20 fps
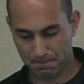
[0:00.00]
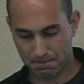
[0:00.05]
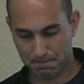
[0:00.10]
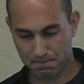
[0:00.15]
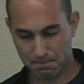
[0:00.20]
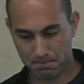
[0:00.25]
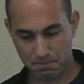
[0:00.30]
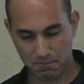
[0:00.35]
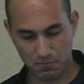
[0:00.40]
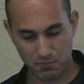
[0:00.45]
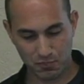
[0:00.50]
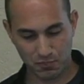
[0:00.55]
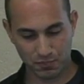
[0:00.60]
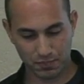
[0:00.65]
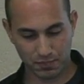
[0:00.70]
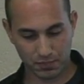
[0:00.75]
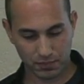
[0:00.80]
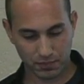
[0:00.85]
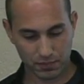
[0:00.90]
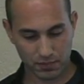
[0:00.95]

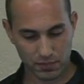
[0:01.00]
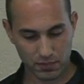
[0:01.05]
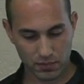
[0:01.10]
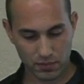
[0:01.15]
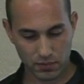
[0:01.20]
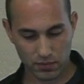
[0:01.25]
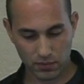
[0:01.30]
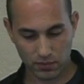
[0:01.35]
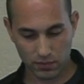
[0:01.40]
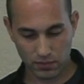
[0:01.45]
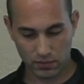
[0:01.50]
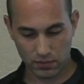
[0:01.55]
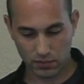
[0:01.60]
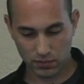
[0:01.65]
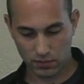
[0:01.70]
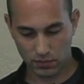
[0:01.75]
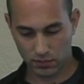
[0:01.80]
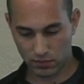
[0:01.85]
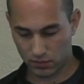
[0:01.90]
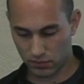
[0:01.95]

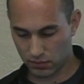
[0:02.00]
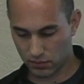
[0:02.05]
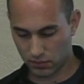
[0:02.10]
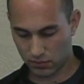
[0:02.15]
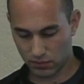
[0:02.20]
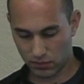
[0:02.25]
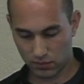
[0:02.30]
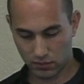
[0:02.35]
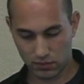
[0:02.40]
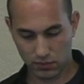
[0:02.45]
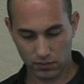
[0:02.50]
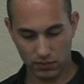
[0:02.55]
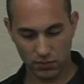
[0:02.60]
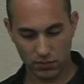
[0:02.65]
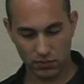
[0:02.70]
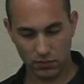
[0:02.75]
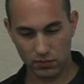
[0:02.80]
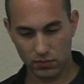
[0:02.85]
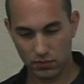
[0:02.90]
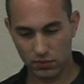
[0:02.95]

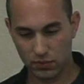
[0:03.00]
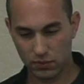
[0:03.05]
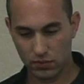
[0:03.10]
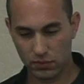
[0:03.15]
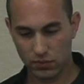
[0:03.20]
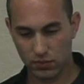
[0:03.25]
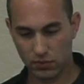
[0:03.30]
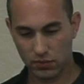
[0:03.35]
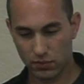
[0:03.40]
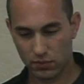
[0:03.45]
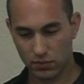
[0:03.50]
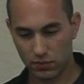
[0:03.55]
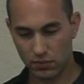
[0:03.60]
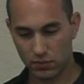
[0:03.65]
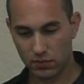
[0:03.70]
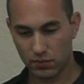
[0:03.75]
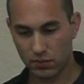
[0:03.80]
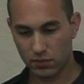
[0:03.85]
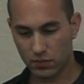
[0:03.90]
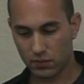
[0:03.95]
[no speech]